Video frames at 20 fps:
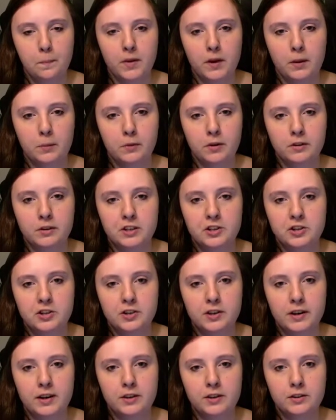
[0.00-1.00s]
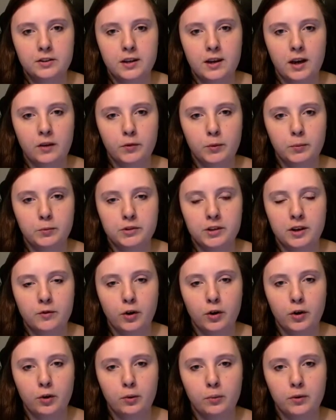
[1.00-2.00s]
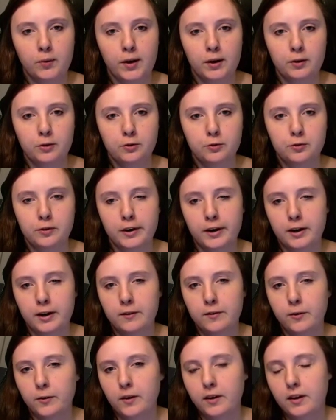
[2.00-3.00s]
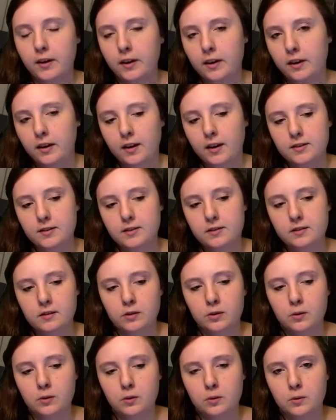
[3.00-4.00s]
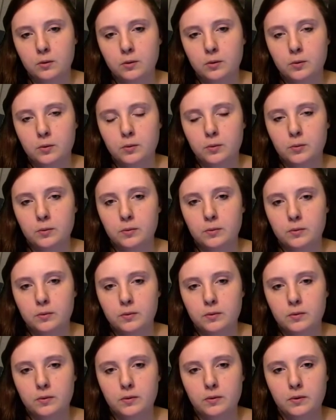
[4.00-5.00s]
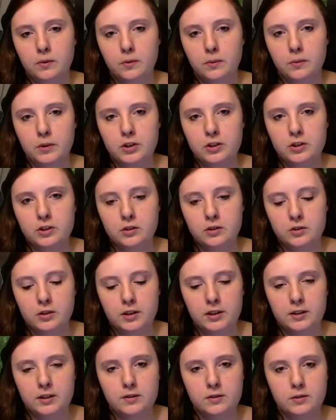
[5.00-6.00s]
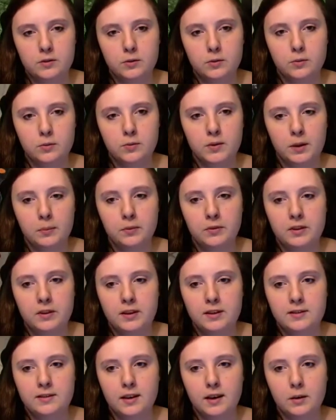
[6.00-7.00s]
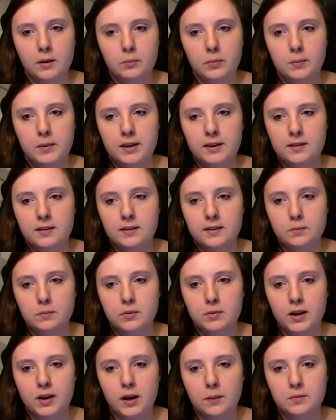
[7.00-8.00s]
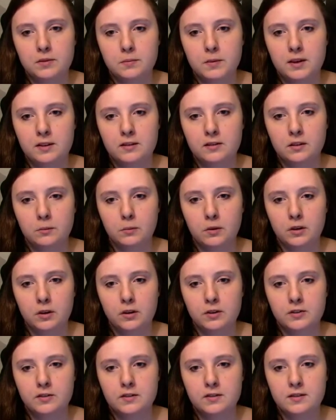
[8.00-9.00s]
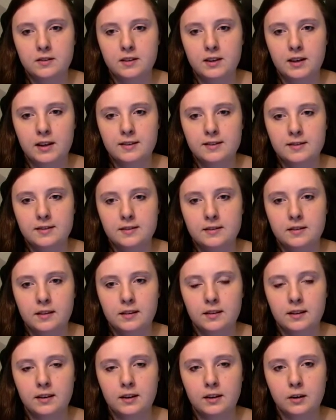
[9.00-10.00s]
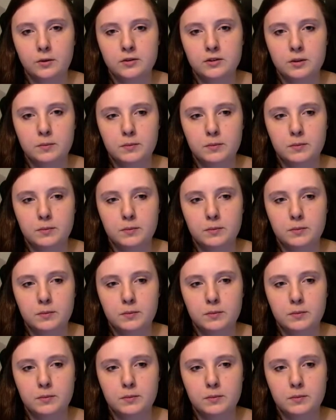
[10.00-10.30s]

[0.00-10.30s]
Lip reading: gonna try to have him drive home around 5. So we should try to wrap things up a bit, perhaps make some last sales and then close the